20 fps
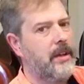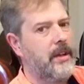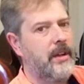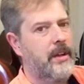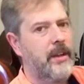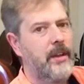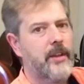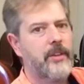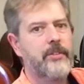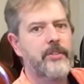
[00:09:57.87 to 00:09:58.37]

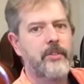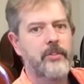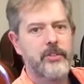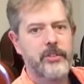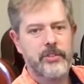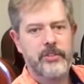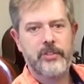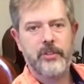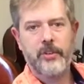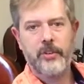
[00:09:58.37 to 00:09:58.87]
So just
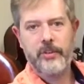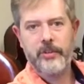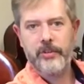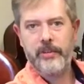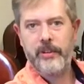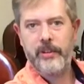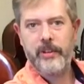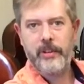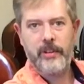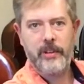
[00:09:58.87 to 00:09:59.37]

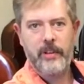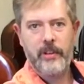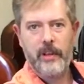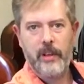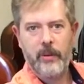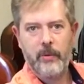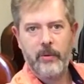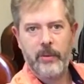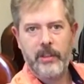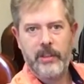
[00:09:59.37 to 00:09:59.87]
turn and
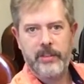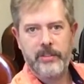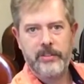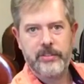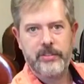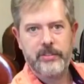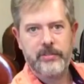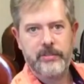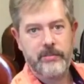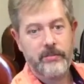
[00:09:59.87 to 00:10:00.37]
release.
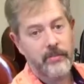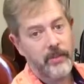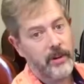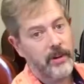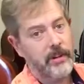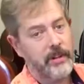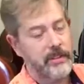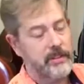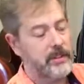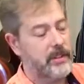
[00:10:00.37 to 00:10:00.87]
Very
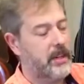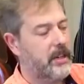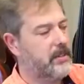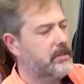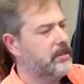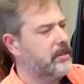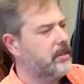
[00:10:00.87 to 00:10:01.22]
easy actually.